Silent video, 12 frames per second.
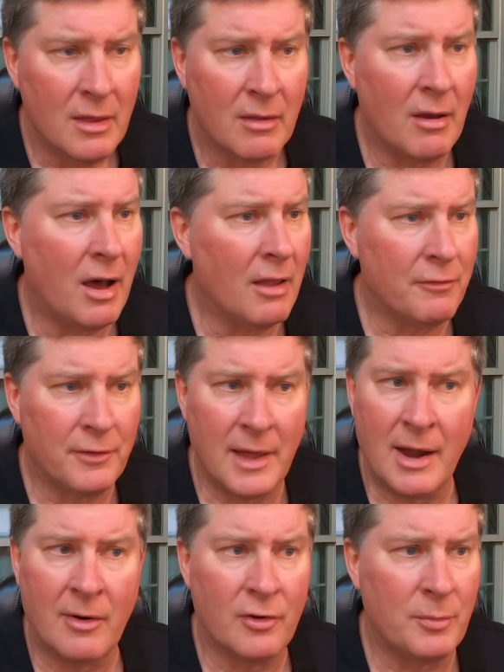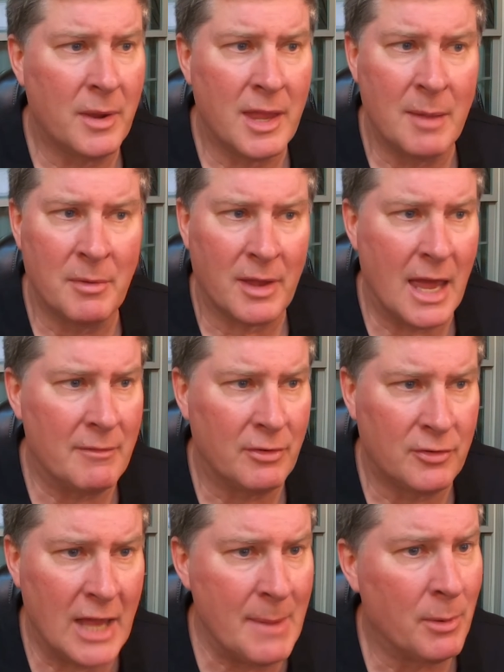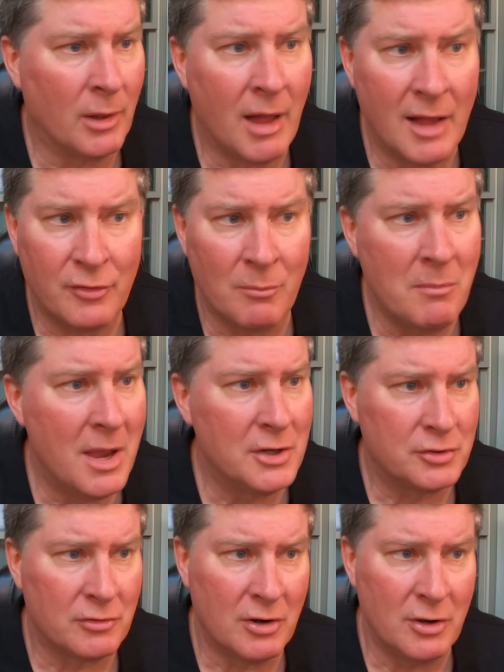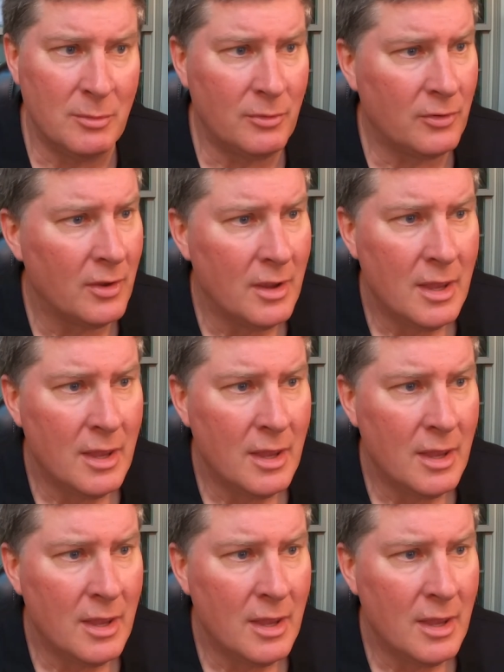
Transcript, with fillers: Cauliflower has become a kind of a staple, lots of mushrooms,